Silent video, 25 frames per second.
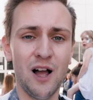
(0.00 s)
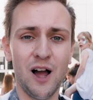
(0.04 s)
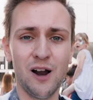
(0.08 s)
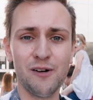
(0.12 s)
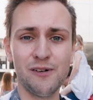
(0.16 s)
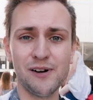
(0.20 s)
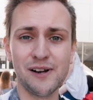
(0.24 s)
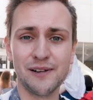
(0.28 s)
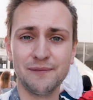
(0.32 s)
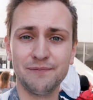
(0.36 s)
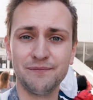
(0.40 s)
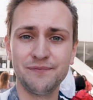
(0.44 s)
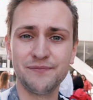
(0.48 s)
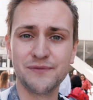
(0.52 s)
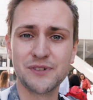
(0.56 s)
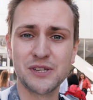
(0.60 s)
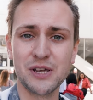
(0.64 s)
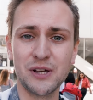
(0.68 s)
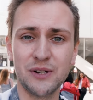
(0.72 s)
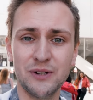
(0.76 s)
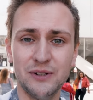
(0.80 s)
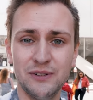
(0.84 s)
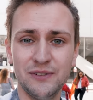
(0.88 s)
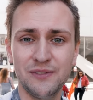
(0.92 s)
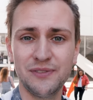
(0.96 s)
Alright,
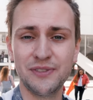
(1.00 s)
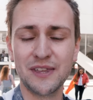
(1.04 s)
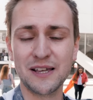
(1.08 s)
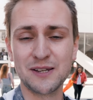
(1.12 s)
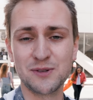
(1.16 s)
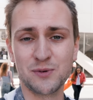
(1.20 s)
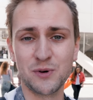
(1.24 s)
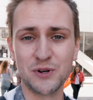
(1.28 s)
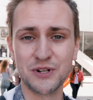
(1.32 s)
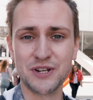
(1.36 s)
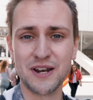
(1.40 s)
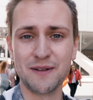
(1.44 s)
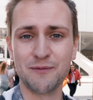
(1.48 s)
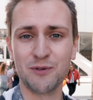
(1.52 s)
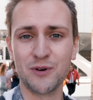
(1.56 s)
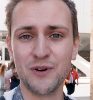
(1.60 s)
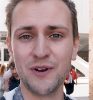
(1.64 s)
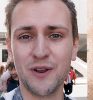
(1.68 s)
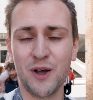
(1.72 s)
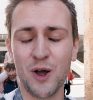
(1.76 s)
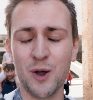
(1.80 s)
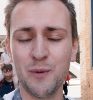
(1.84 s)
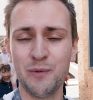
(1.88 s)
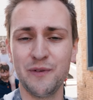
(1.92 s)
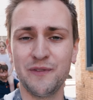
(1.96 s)
so thanks for watching,
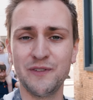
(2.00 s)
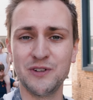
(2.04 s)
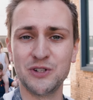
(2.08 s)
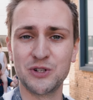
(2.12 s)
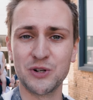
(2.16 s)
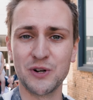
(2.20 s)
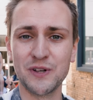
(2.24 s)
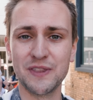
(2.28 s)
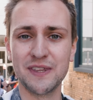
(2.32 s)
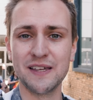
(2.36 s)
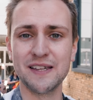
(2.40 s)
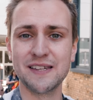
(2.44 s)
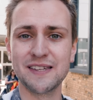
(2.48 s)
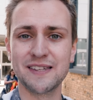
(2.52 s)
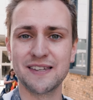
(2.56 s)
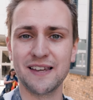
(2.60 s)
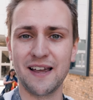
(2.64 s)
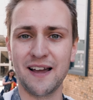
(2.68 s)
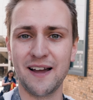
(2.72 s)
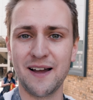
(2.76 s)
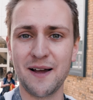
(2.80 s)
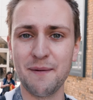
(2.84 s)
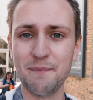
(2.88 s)
everyone. I hope you've enjoyed this.